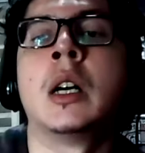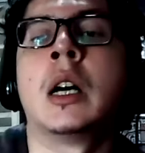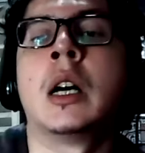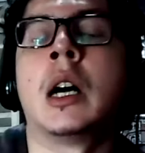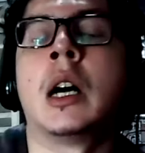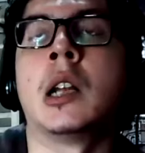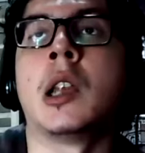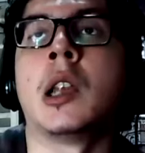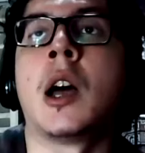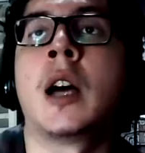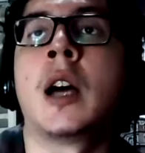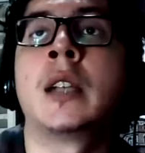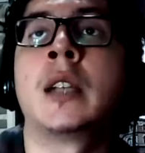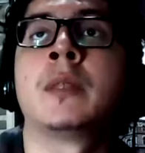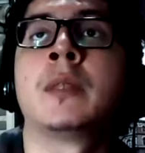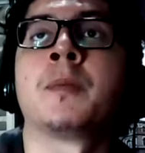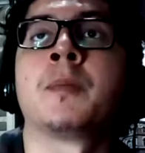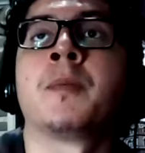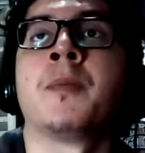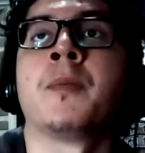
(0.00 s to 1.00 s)
a lot,
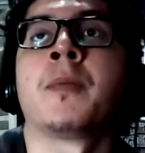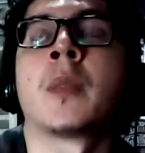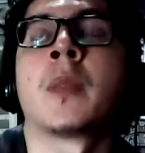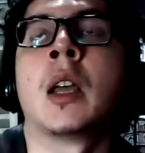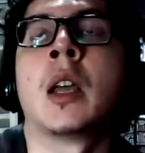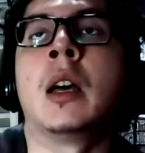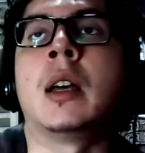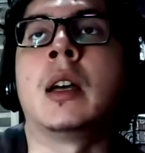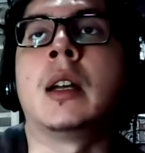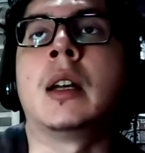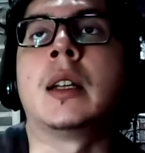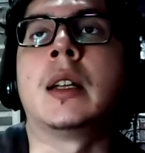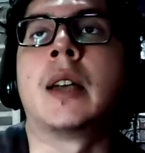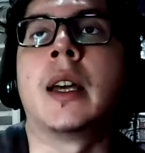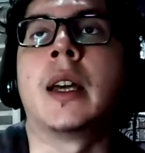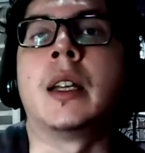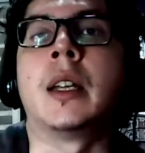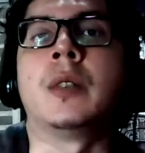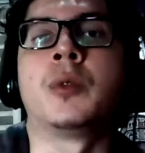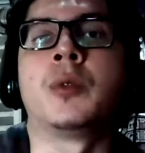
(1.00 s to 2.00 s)
and
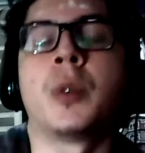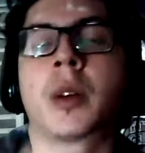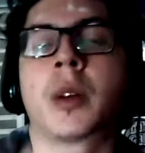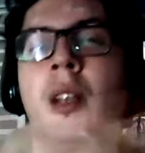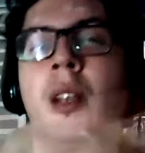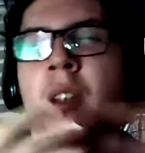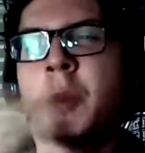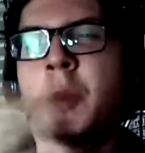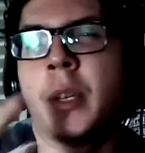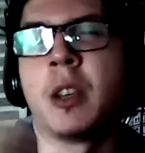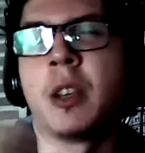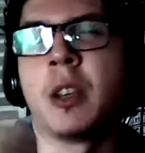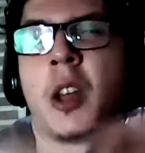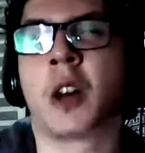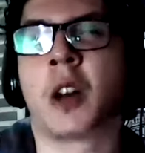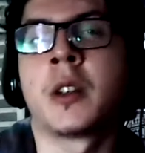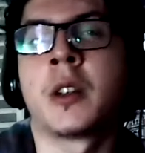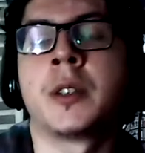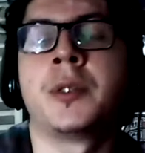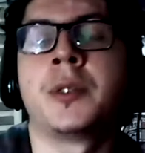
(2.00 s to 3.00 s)
I took a little bit
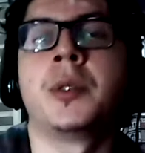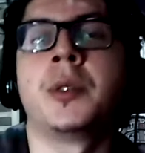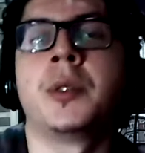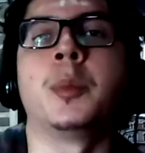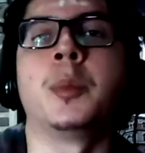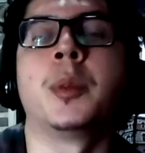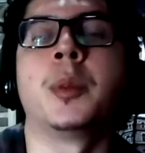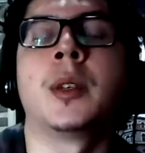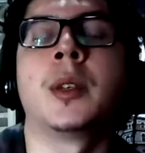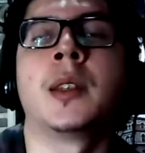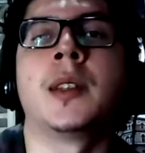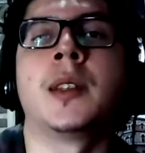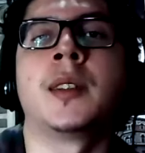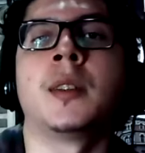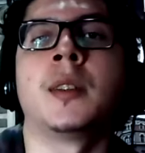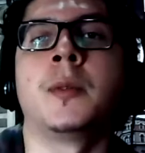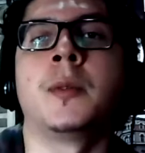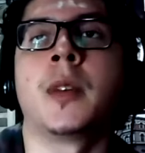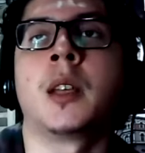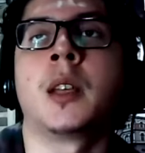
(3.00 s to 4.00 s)
longer to put this
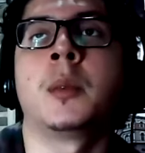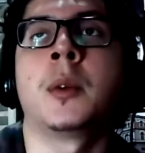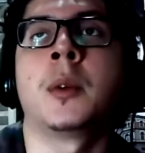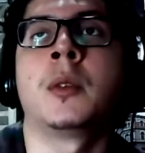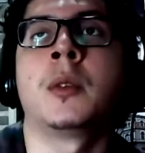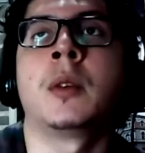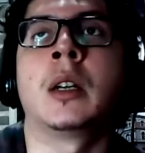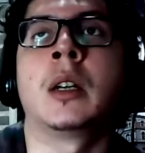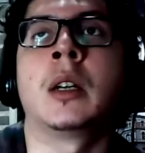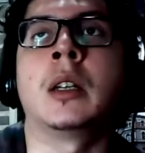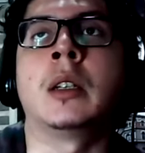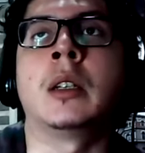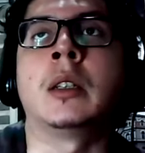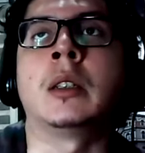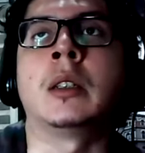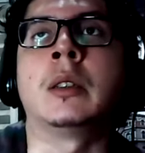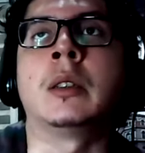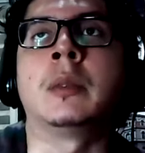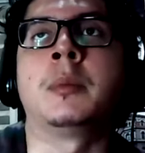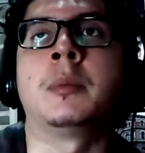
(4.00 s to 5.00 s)

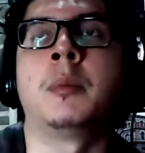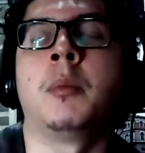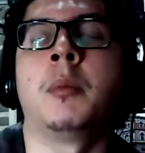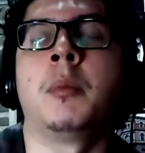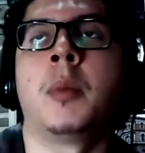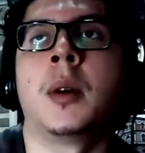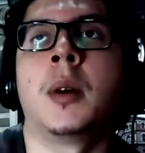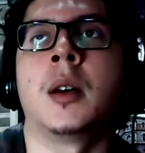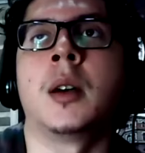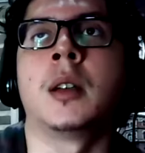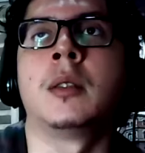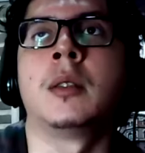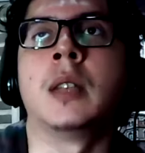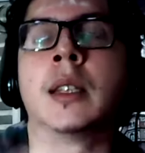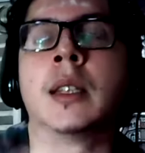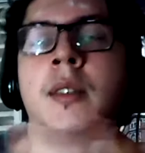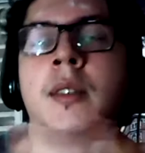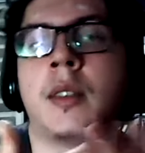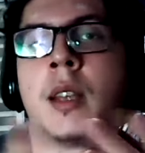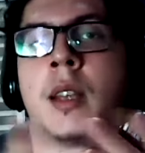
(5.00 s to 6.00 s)
available, but
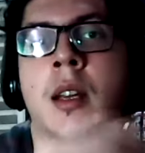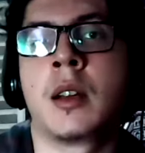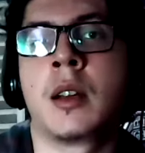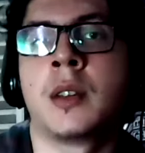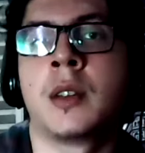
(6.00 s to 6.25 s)
it's there.